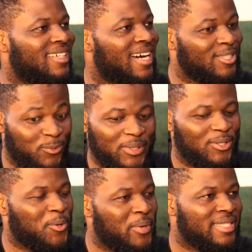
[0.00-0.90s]
right, with
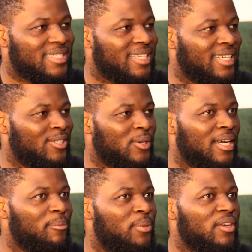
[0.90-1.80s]
your waste, and you
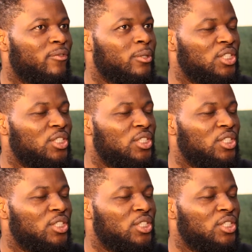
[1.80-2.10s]
can pay for